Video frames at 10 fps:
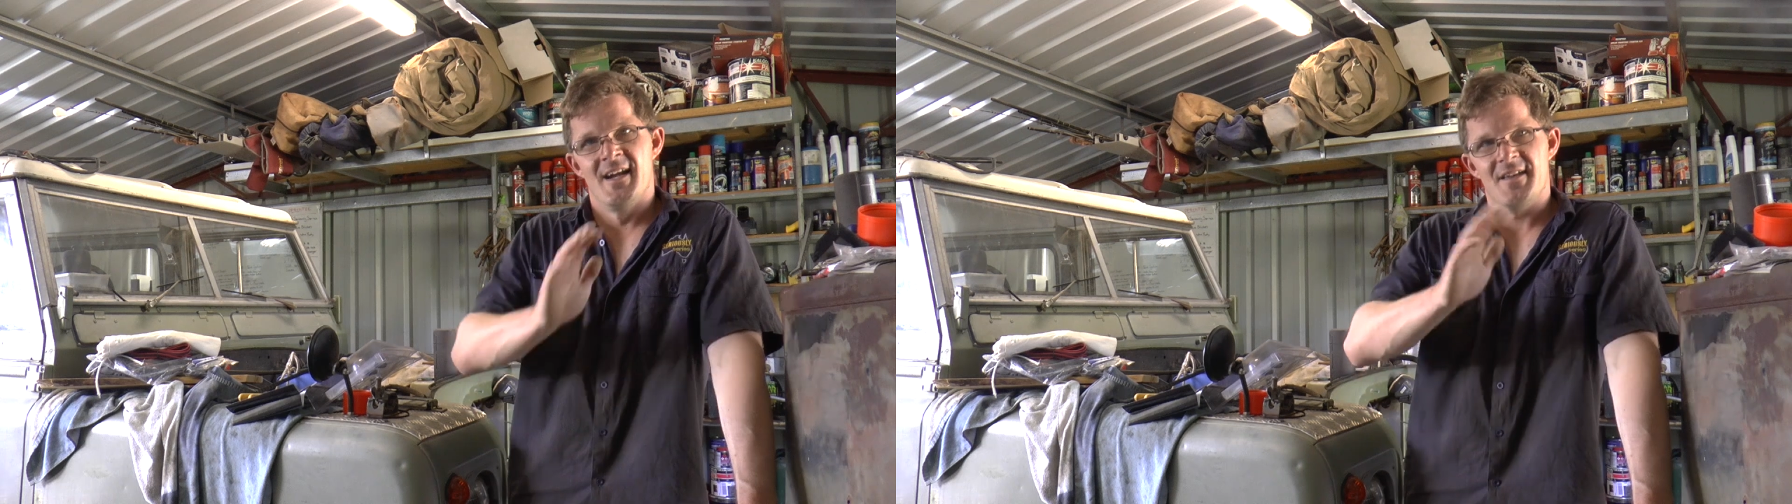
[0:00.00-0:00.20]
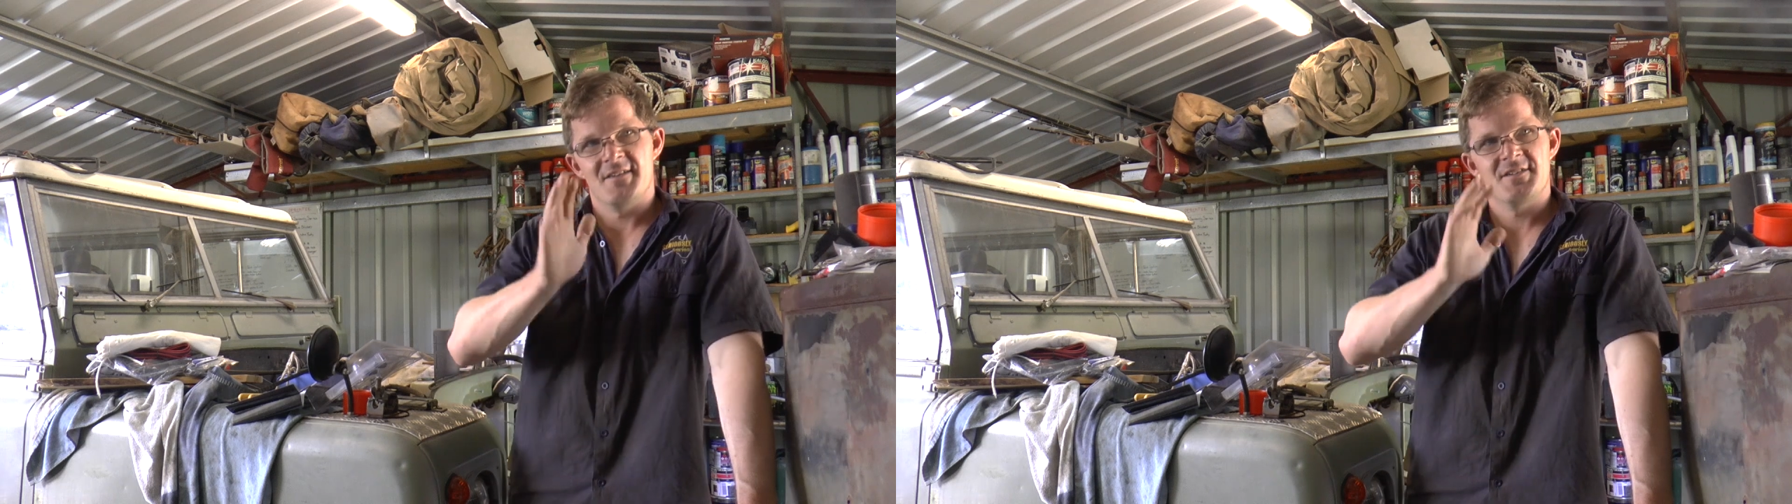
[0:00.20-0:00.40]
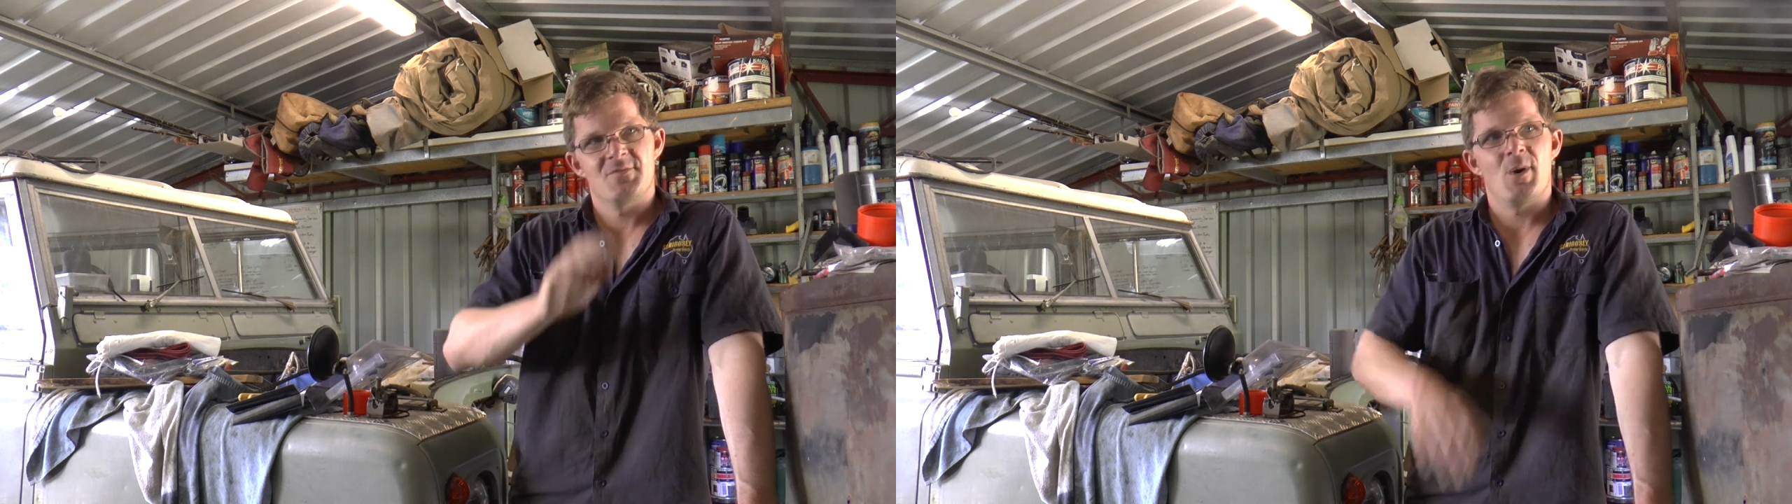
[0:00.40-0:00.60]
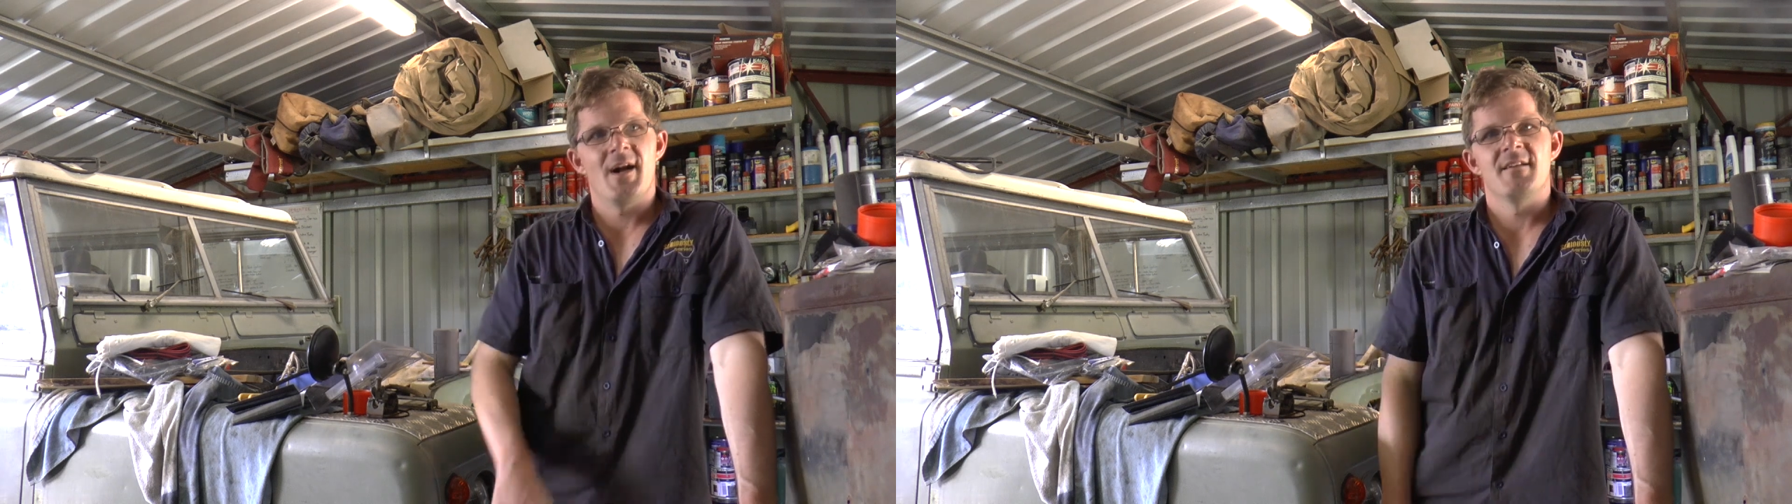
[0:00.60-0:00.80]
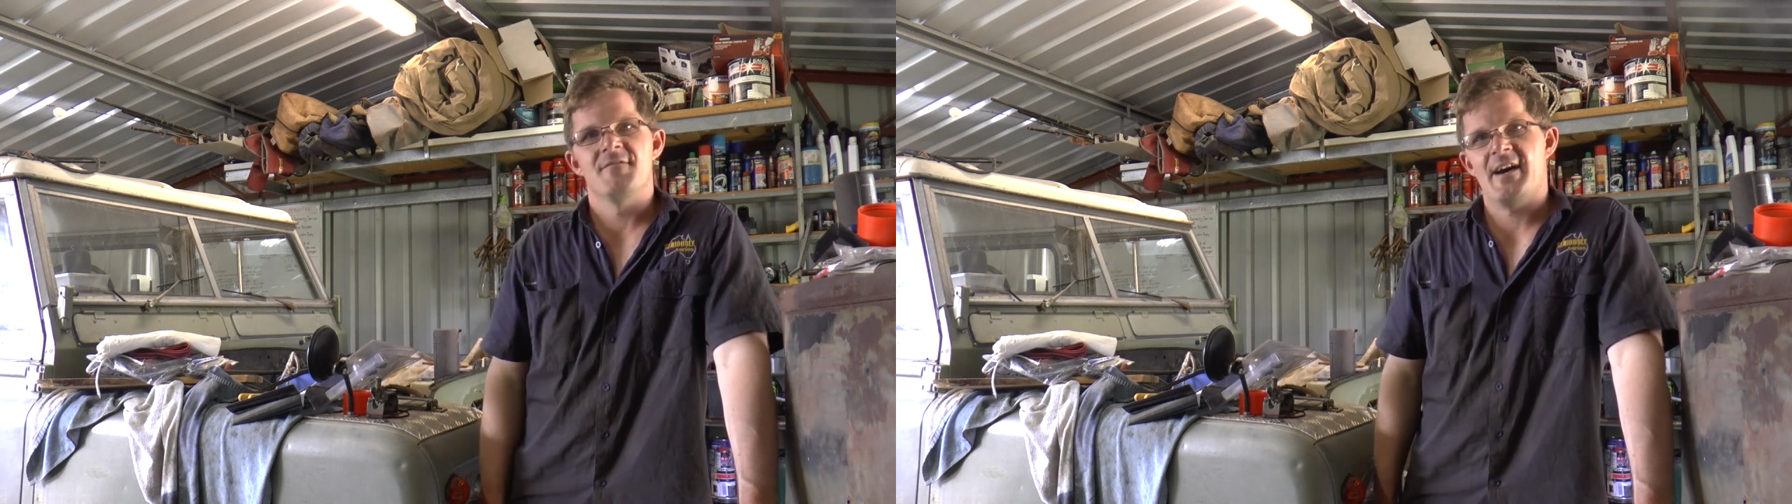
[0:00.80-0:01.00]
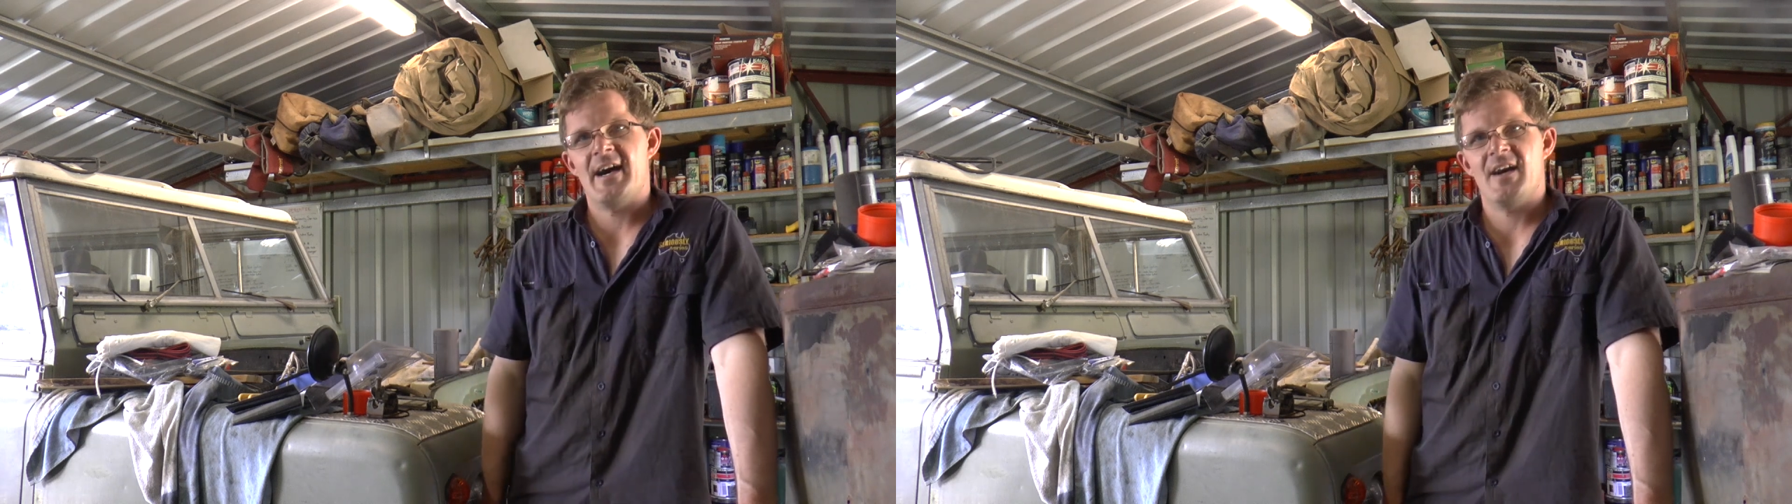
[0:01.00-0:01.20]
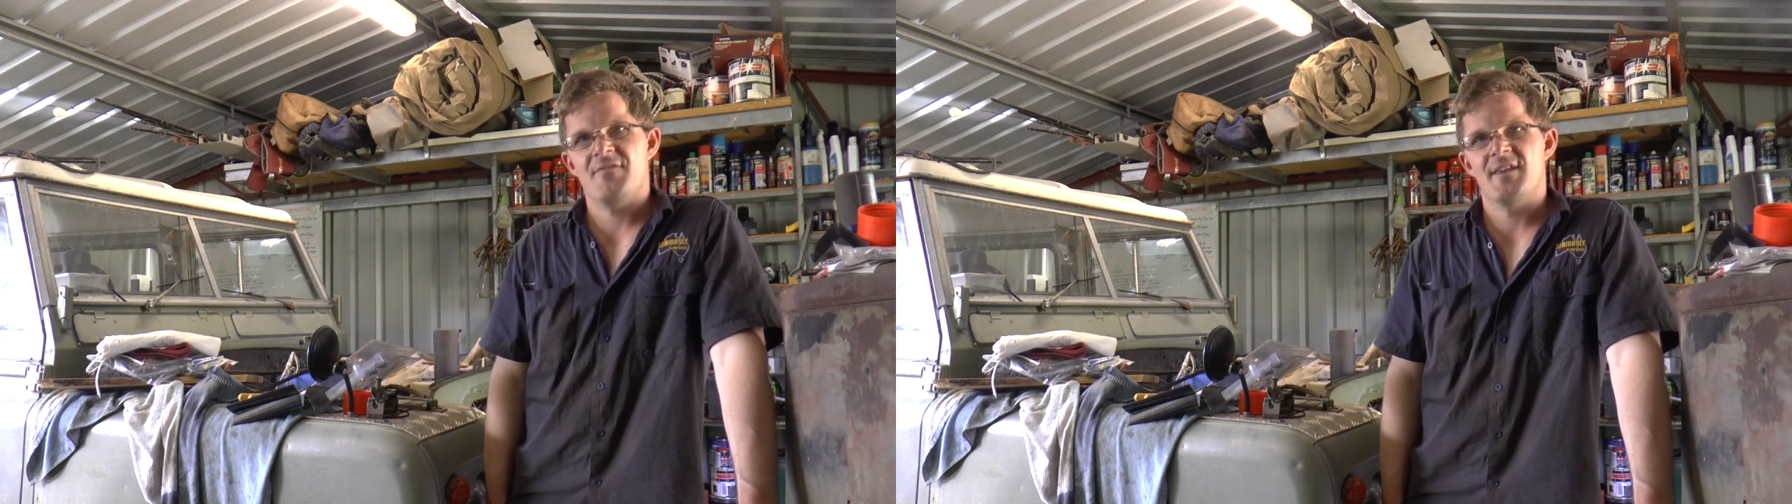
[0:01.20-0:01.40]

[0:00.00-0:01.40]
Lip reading: and I just waited for half